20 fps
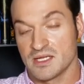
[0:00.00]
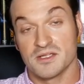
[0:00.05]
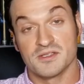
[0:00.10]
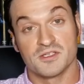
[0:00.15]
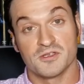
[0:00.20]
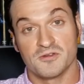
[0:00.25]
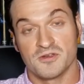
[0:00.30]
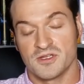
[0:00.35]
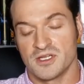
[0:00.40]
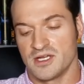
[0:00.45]

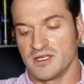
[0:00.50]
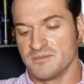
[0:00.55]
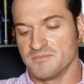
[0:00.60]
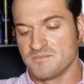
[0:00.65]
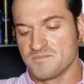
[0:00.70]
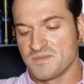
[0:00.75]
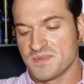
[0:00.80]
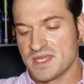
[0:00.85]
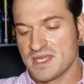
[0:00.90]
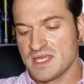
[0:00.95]
Continuing on.
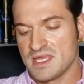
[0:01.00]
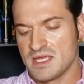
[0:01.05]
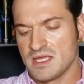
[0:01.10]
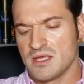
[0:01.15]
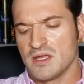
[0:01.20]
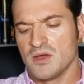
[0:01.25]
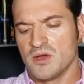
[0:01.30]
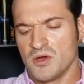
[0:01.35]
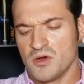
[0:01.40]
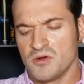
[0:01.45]

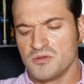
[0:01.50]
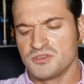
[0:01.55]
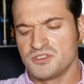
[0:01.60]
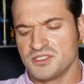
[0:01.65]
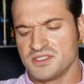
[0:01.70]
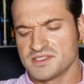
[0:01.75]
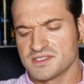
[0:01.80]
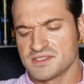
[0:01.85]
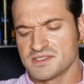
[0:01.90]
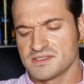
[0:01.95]
Oh
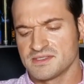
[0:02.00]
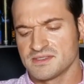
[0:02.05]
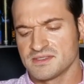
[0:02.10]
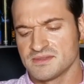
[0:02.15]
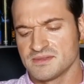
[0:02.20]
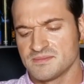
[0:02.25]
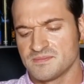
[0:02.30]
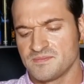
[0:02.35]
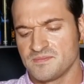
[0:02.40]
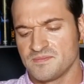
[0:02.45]

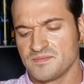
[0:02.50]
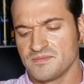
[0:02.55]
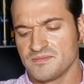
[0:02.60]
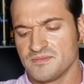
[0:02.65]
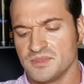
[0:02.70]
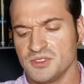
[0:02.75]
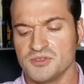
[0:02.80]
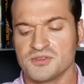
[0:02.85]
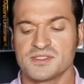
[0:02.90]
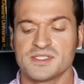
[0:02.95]
Jesus,
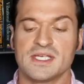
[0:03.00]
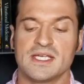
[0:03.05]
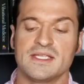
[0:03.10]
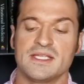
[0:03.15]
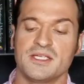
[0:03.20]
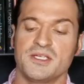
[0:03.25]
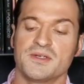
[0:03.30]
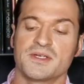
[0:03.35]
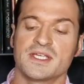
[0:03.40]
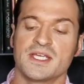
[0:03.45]
you said
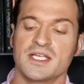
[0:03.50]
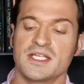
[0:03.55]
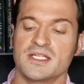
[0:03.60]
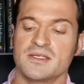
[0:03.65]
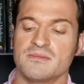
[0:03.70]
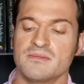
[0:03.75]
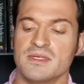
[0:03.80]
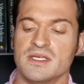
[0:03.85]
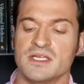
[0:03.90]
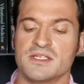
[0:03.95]
that your
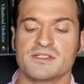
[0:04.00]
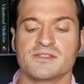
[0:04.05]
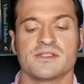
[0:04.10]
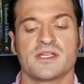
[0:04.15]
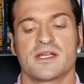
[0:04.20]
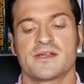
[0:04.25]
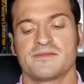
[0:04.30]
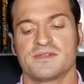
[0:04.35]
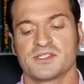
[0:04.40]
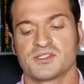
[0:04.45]
kingdom is
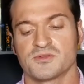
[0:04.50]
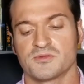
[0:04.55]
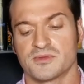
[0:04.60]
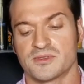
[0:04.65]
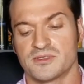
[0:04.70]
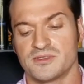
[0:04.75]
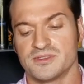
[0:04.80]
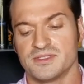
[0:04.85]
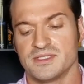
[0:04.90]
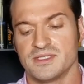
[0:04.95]
not of this
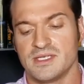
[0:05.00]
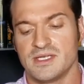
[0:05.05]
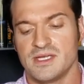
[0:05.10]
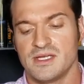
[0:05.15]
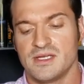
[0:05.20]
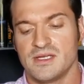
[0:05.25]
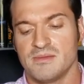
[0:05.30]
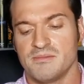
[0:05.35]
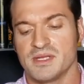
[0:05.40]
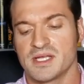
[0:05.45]
world
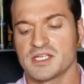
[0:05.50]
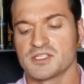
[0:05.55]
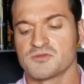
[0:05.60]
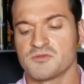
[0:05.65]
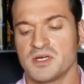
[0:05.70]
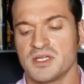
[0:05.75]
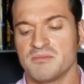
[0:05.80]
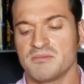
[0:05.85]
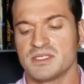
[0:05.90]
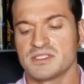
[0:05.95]
because
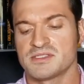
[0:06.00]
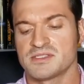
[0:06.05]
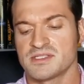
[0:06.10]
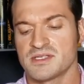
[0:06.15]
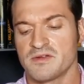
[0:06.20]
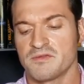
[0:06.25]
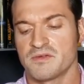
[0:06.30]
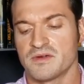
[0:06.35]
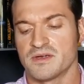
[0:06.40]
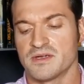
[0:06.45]
one must
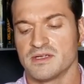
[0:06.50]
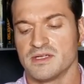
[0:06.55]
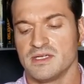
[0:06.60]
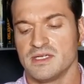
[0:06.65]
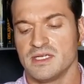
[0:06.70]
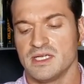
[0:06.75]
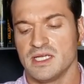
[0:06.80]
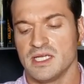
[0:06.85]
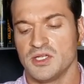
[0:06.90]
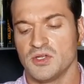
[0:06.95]
suffer
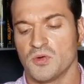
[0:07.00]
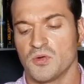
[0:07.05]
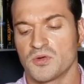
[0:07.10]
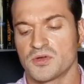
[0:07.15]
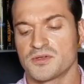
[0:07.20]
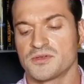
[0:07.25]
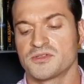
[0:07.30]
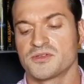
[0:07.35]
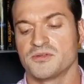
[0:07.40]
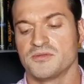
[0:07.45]
in
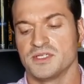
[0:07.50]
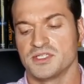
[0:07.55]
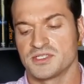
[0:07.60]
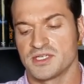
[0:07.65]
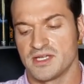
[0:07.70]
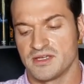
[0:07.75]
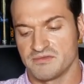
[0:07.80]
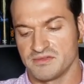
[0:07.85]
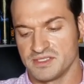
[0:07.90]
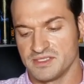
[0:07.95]
order to reach
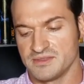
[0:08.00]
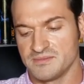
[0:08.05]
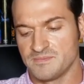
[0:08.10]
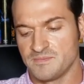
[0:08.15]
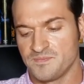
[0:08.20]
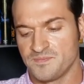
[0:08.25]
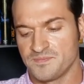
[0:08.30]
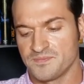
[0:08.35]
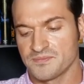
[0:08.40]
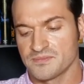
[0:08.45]
heaven,
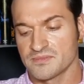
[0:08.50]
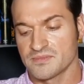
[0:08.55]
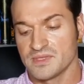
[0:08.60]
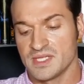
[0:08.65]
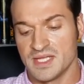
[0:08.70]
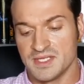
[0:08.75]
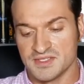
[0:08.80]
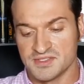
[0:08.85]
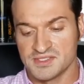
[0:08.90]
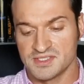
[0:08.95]

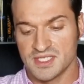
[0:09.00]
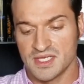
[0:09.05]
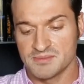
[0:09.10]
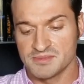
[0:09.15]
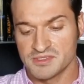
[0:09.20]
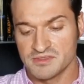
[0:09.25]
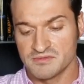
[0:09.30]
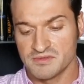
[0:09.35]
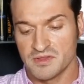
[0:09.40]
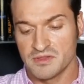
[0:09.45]
and the
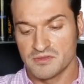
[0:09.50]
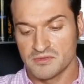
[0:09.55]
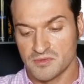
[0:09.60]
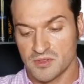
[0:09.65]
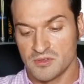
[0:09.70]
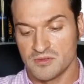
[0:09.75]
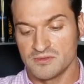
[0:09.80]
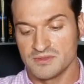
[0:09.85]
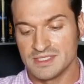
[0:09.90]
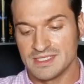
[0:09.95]
steps of a
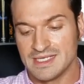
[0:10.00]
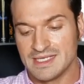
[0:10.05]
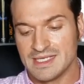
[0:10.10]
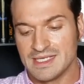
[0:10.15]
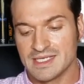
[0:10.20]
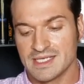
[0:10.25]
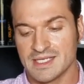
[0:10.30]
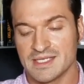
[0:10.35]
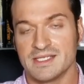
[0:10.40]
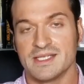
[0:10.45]
throne
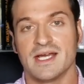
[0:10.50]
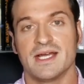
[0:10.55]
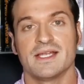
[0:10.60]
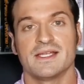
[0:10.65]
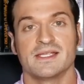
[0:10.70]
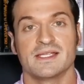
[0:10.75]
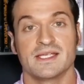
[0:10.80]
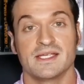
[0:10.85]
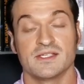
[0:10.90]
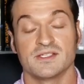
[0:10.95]

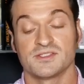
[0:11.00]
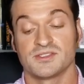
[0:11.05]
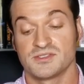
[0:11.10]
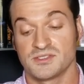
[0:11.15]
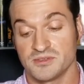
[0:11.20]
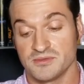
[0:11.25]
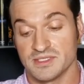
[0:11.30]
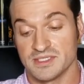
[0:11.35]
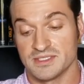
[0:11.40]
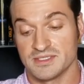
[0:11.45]
cannot lead us
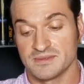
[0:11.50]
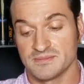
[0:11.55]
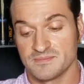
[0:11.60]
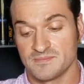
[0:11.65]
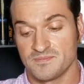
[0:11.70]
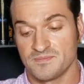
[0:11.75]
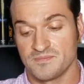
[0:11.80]
to it.